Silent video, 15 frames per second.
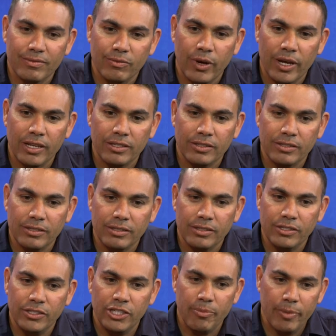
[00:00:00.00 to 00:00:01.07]
when
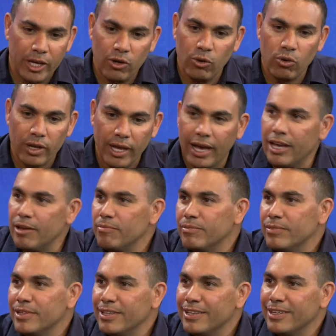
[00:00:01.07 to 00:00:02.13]
Jimmy Cook came